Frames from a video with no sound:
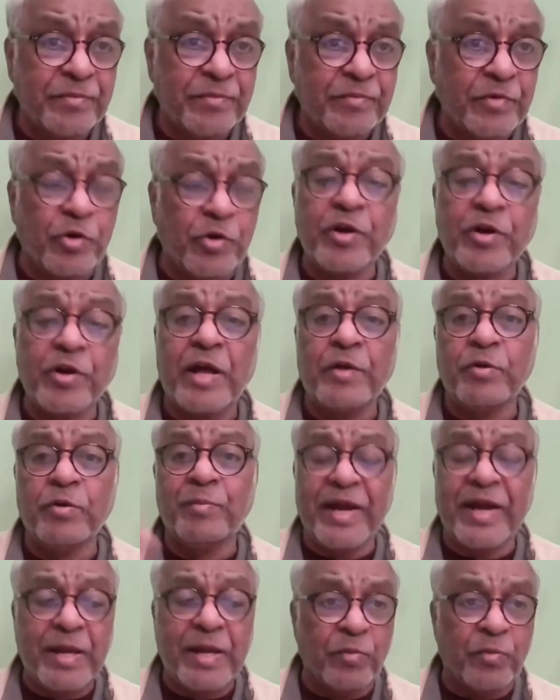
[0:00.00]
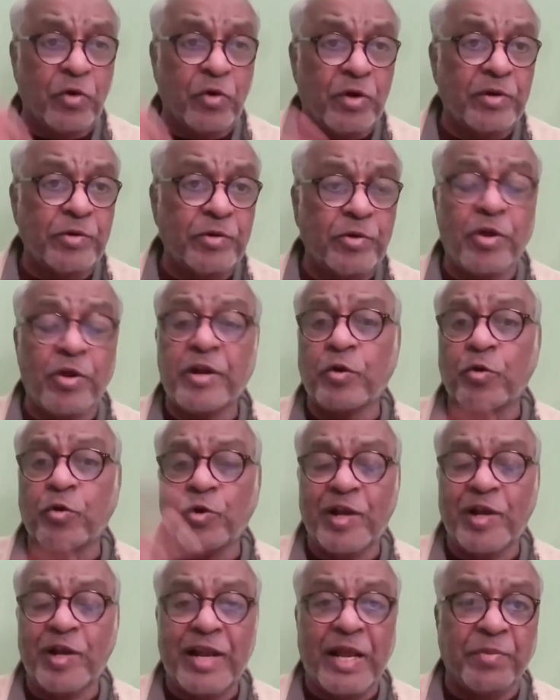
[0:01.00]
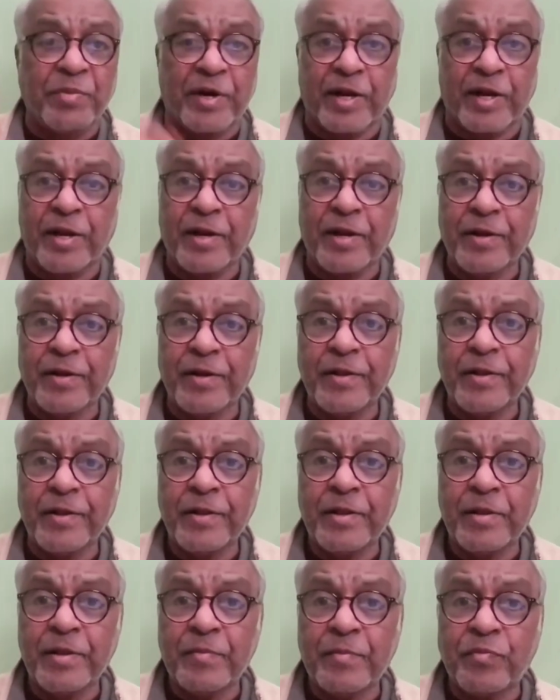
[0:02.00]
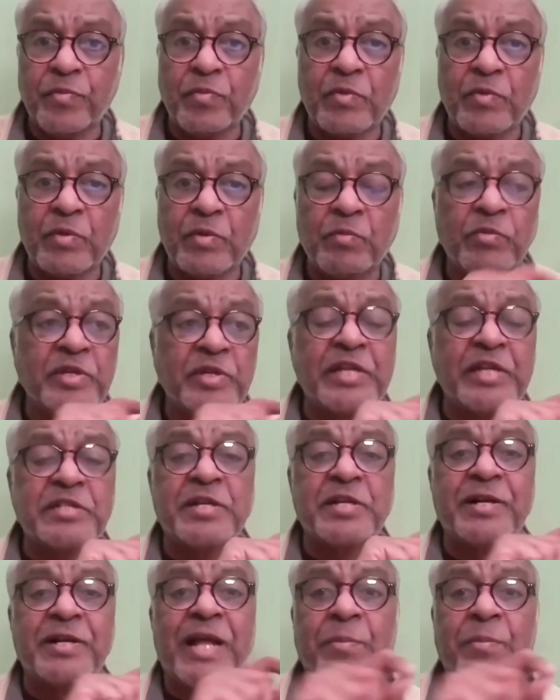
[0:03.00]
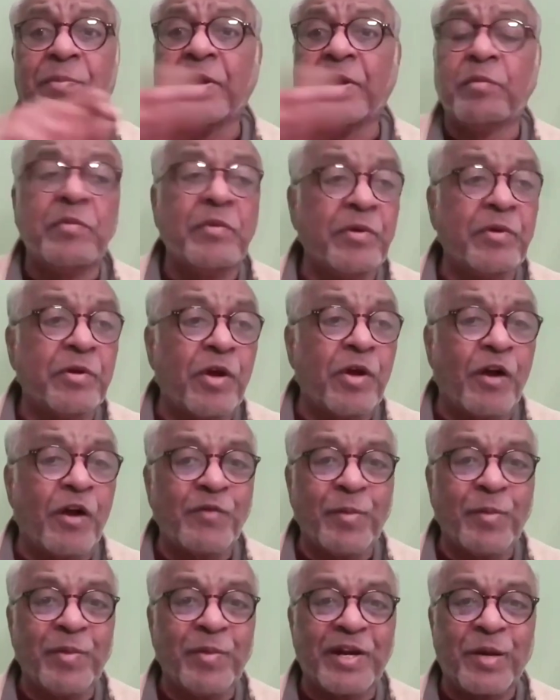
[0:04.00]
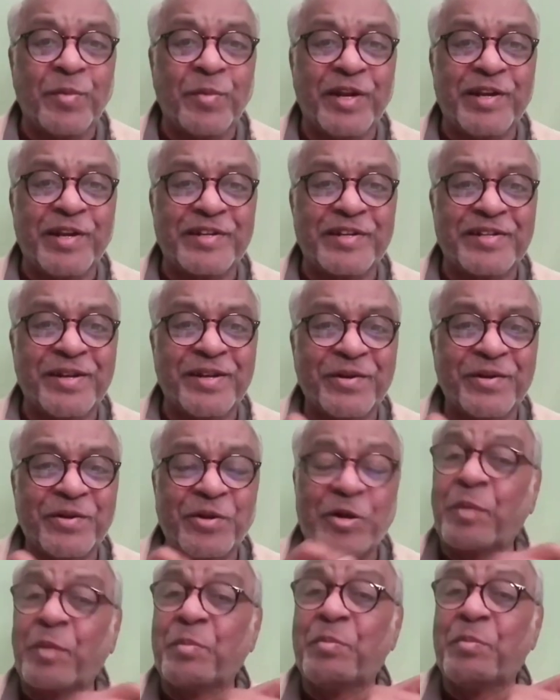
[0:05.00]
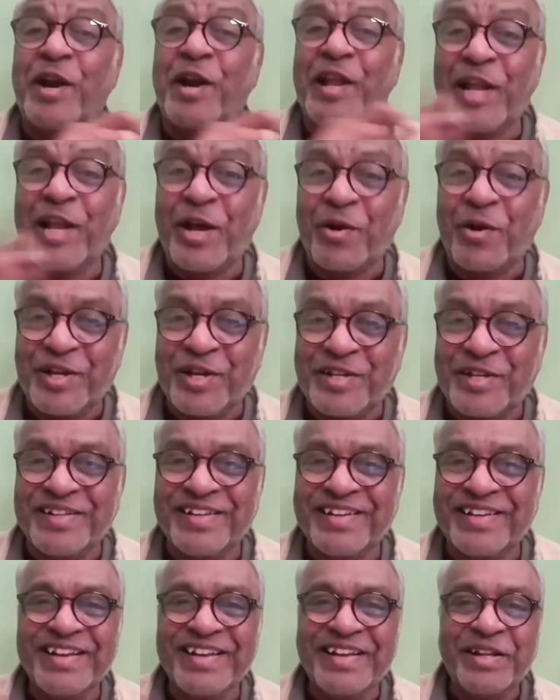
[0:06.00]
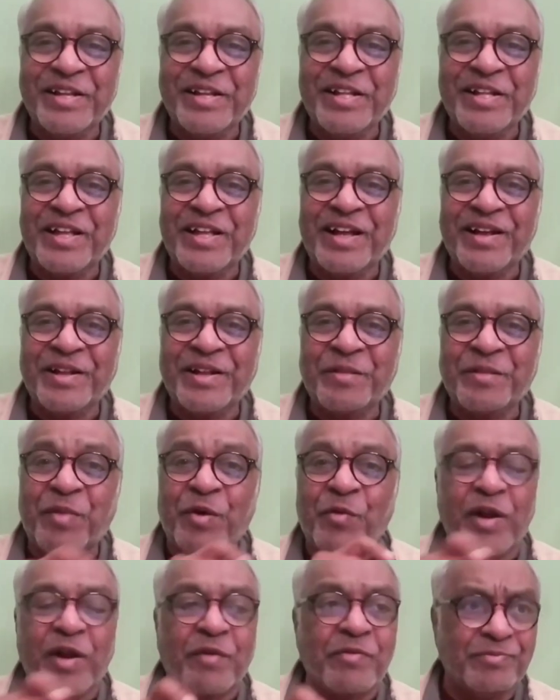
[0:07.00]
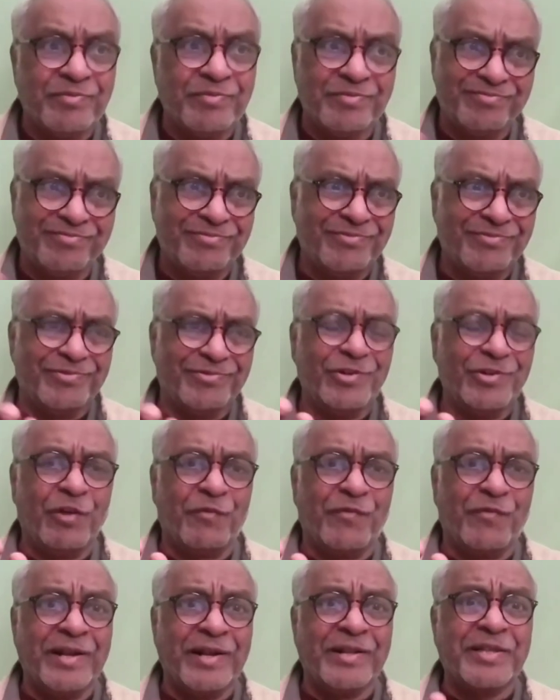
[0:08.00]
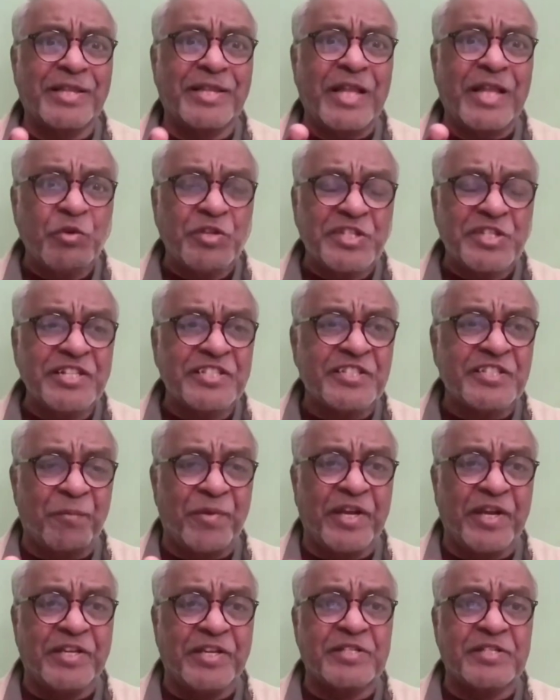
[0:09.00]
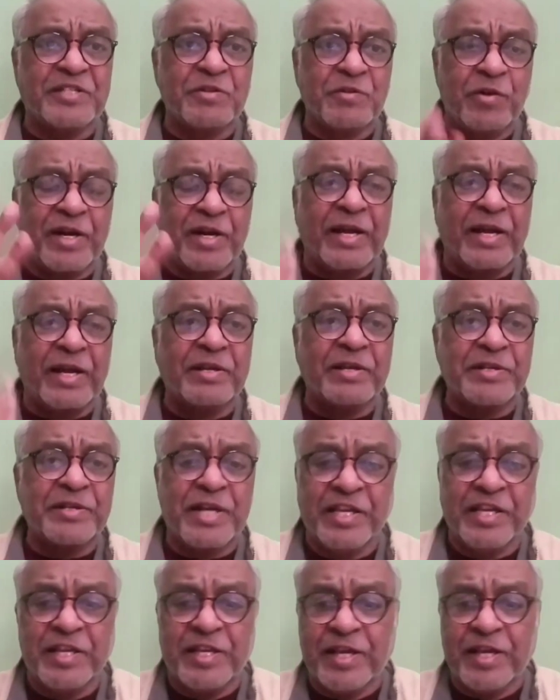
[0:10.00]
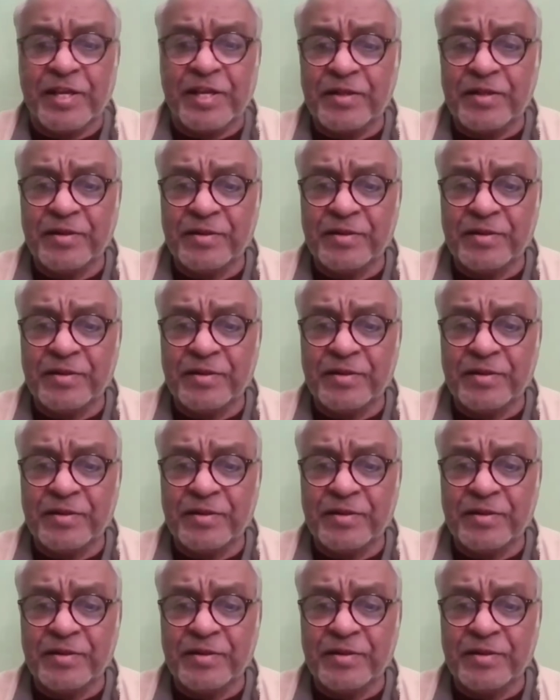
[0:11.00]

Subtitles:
You don't have to buy a book. You don't have to go to the library. Just type in non-verbal communication or body language. Power of. You will find thousands of pages. Okay, Shajiji.